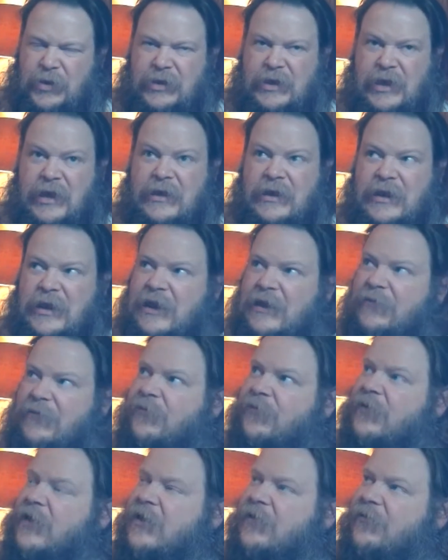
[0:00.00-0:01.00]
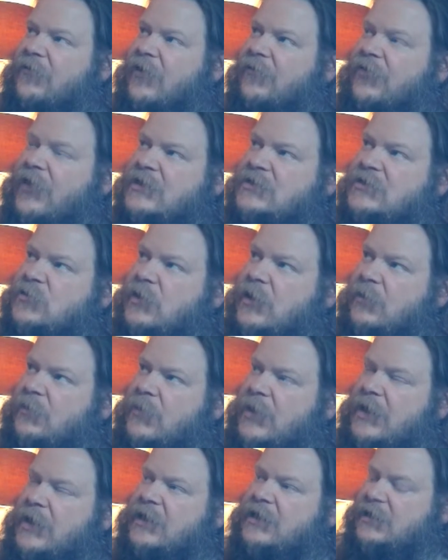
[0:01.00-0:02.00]
then if that's what it
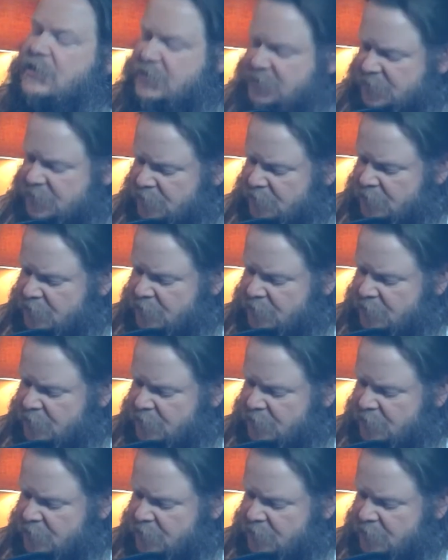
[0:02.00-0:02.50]
means,